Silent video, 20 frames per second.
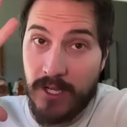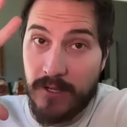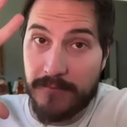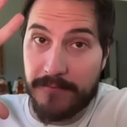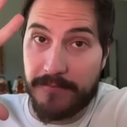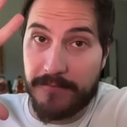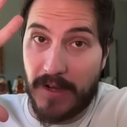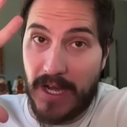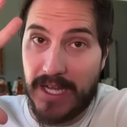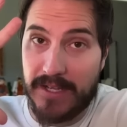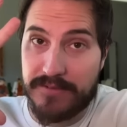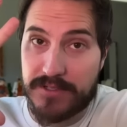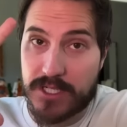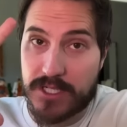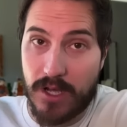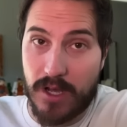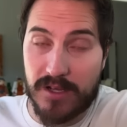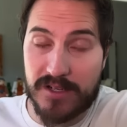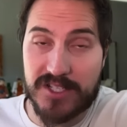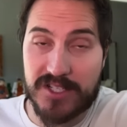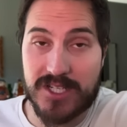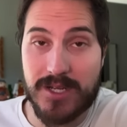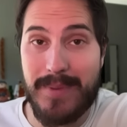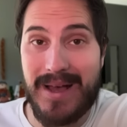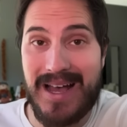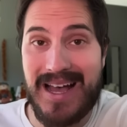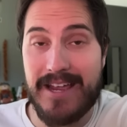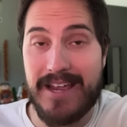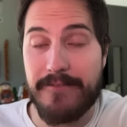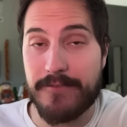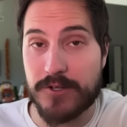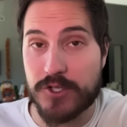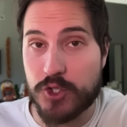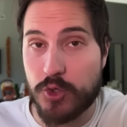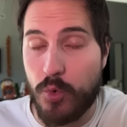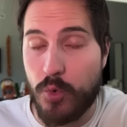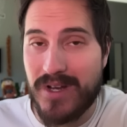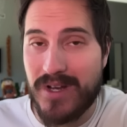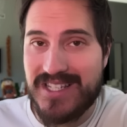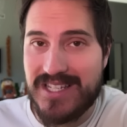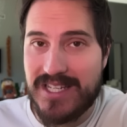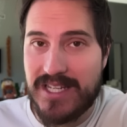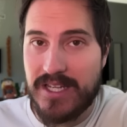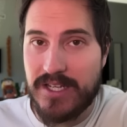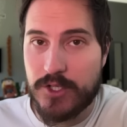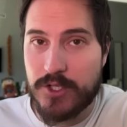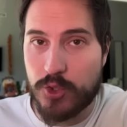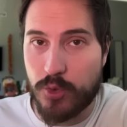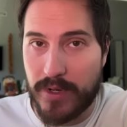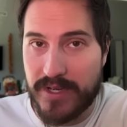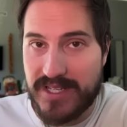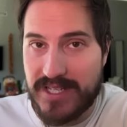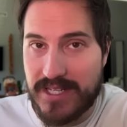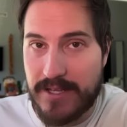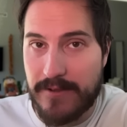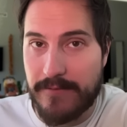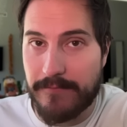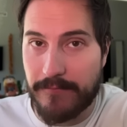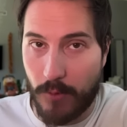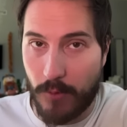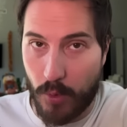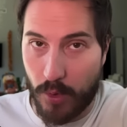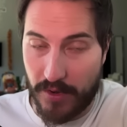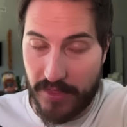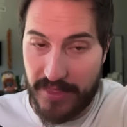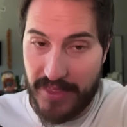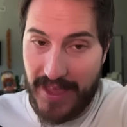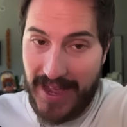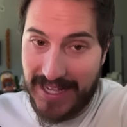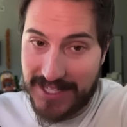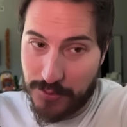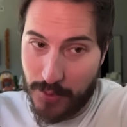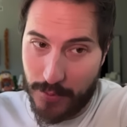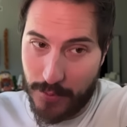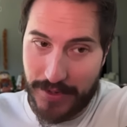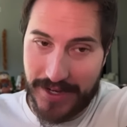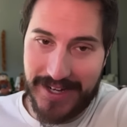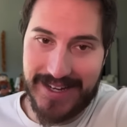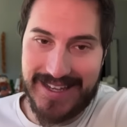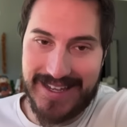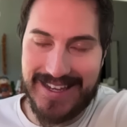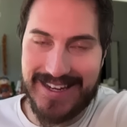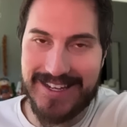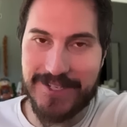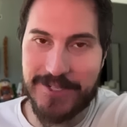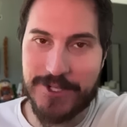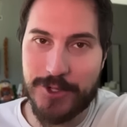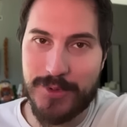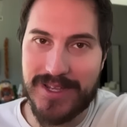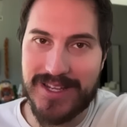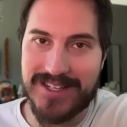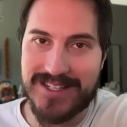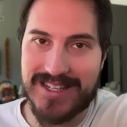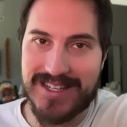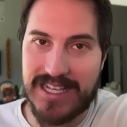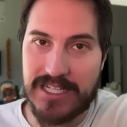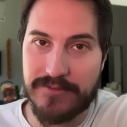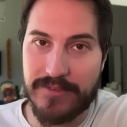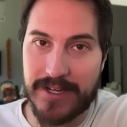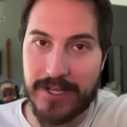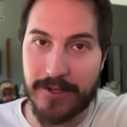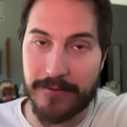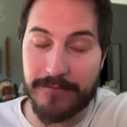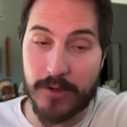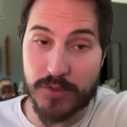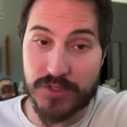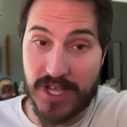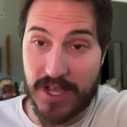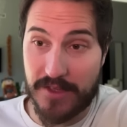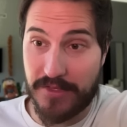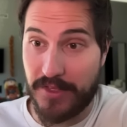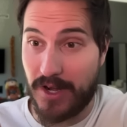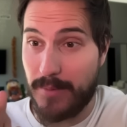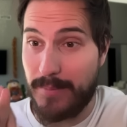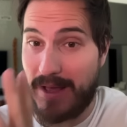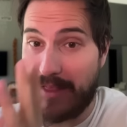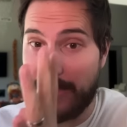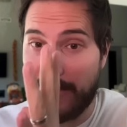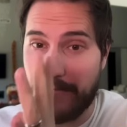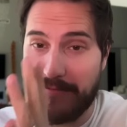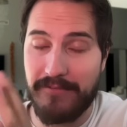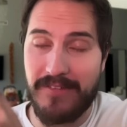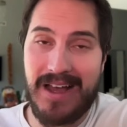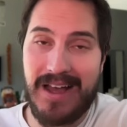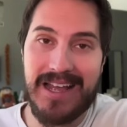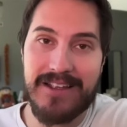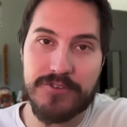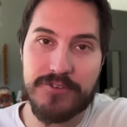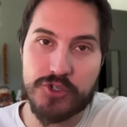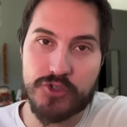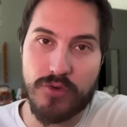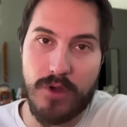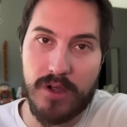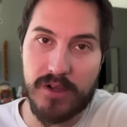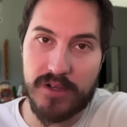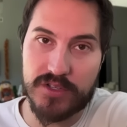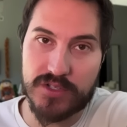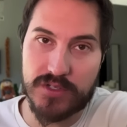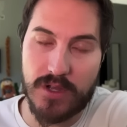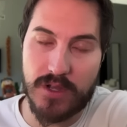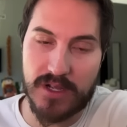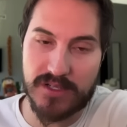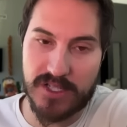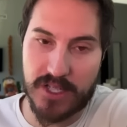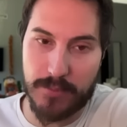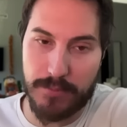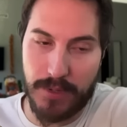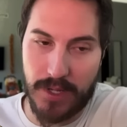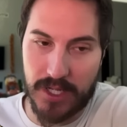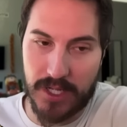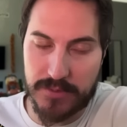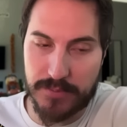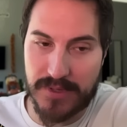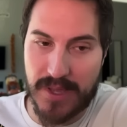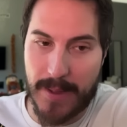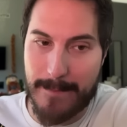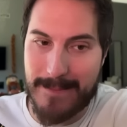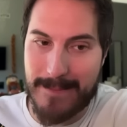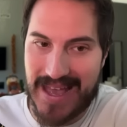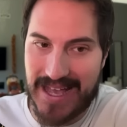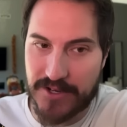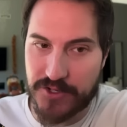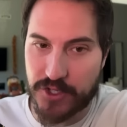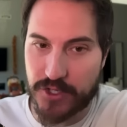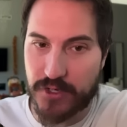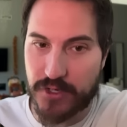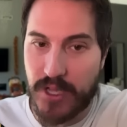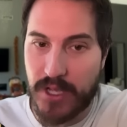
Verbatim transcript: 5 stocks to buy for 2024. That's what we're going to get into in today's video, folks. I thought about the 5 strongest stocks I could possibly imagine